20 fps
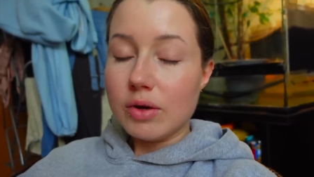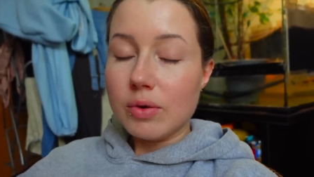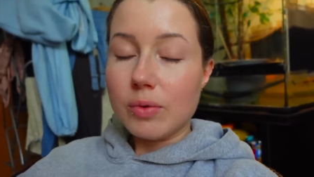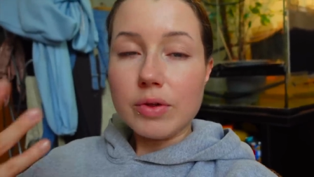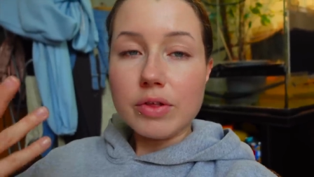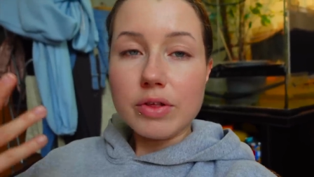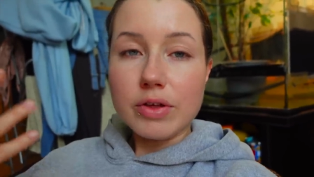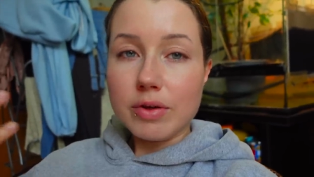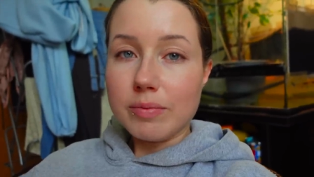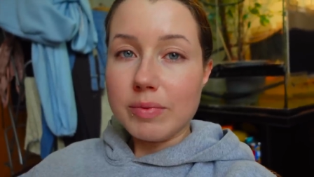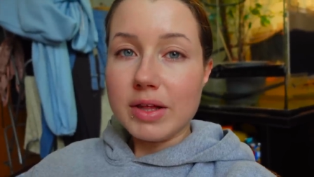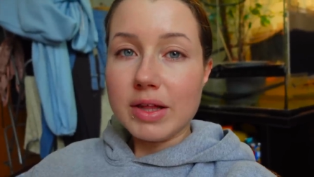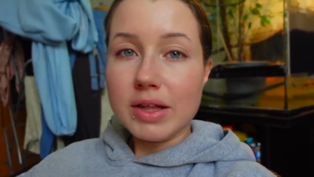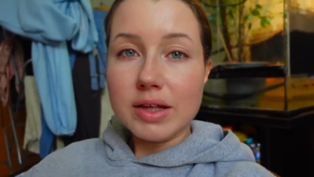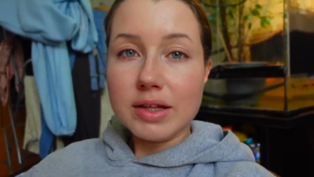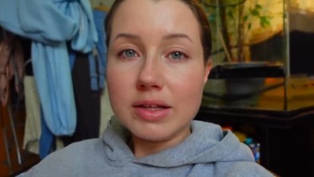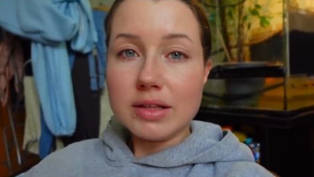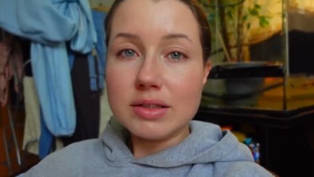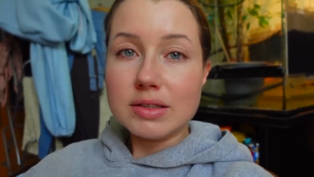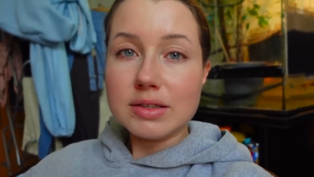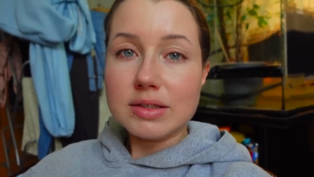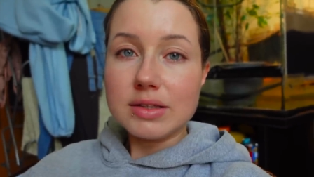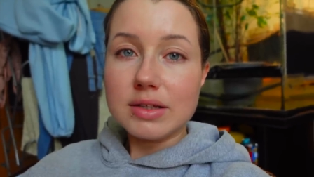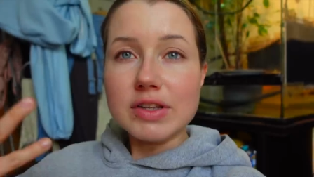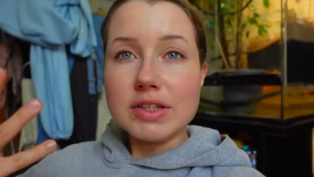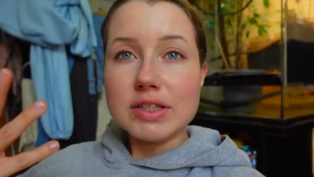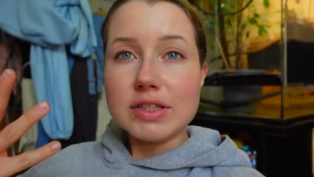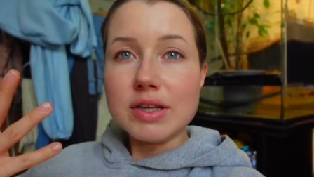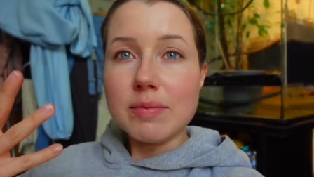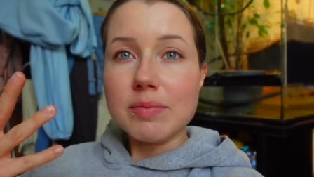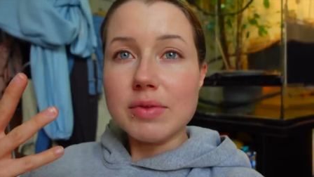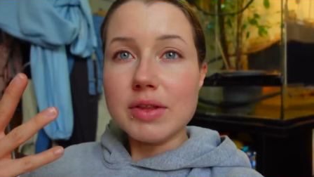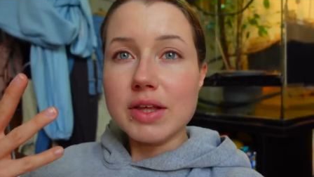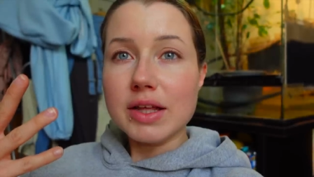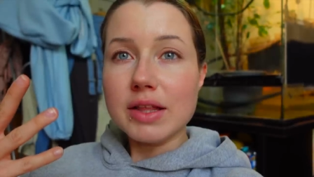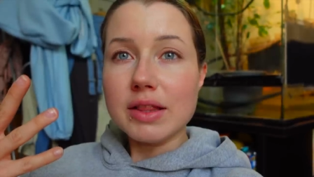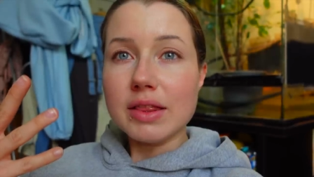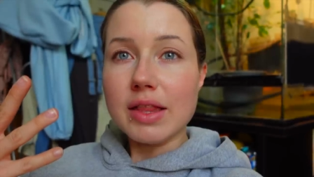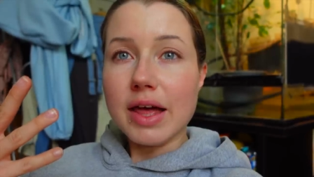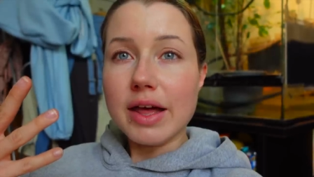with chameleons, it's
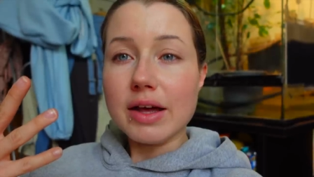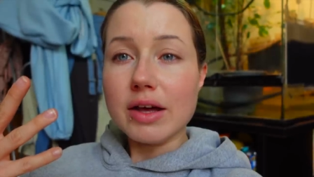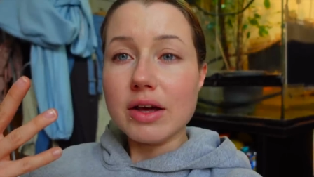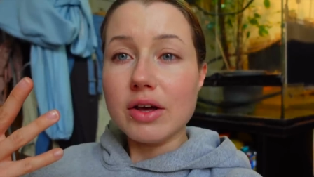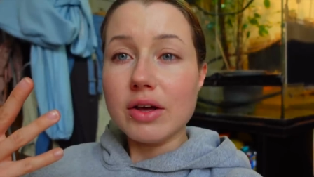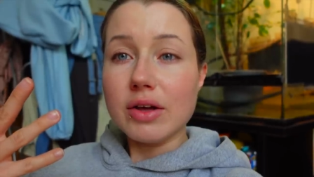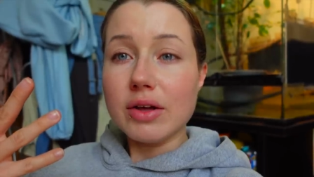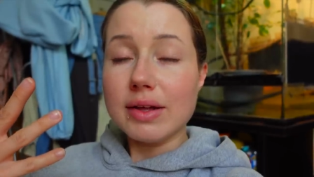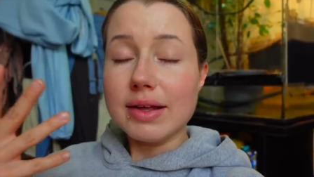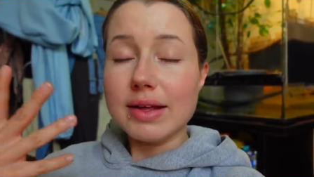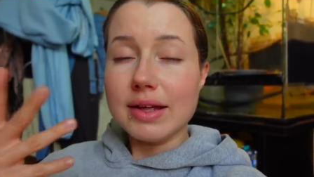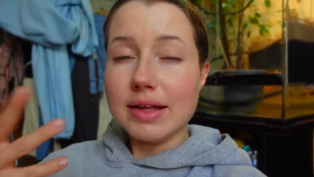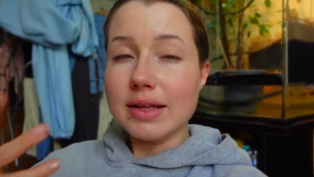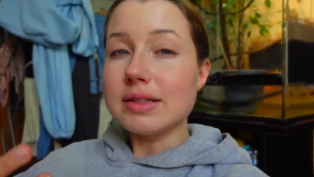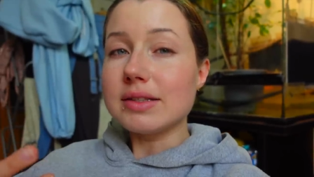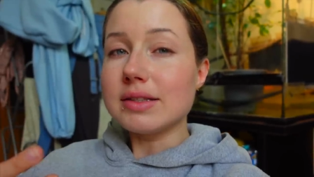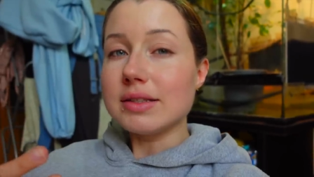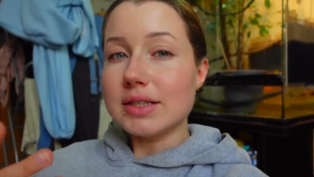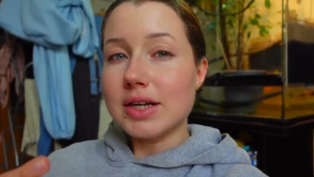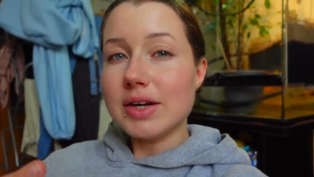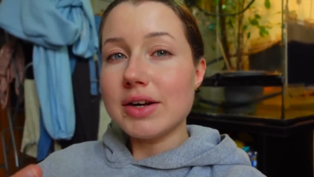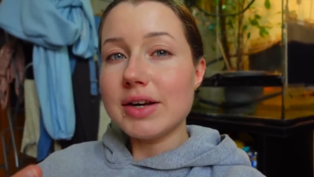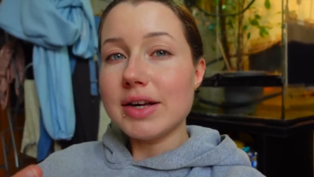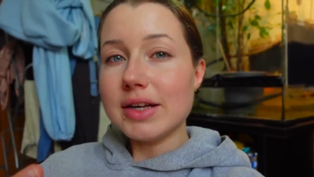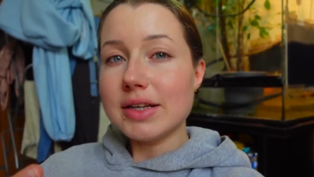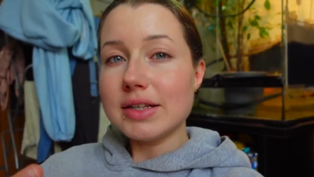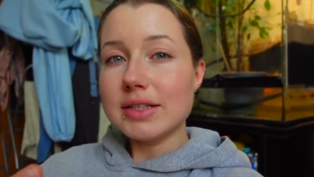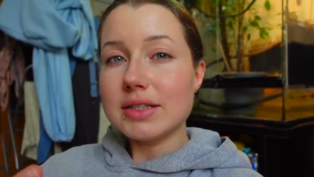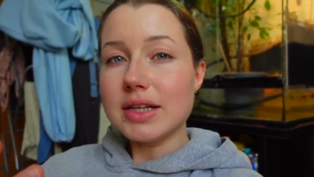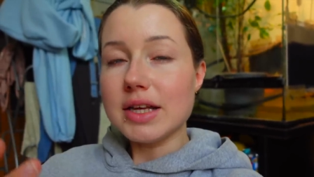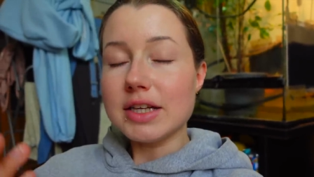something that is serious.